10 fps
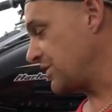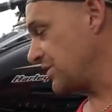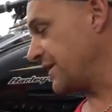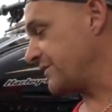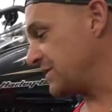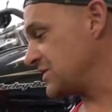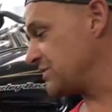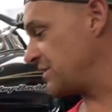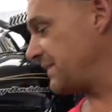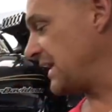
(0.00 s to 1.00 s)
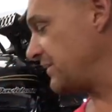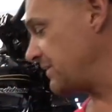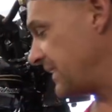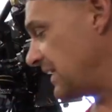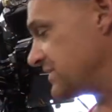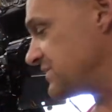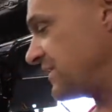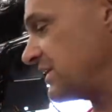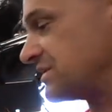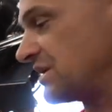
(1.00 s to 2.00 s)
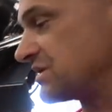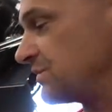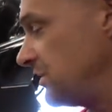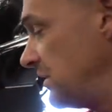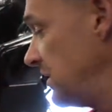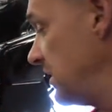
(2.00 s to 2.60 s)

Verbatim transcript: You don't have to mess with the mount. The mount is very adjustable.